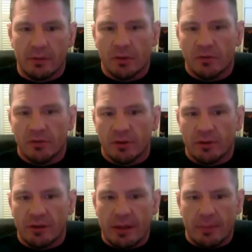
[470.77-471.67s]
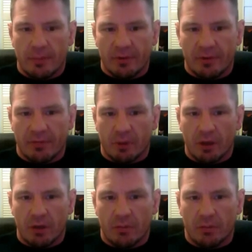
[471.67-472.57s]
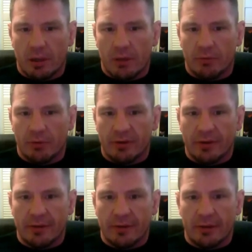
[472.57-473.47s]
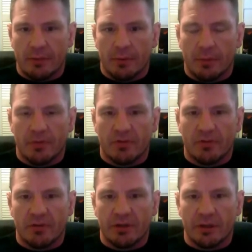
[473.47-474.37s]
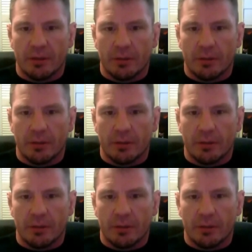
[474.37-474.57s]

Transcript: So to keep himself marketable, I really think that he purposely,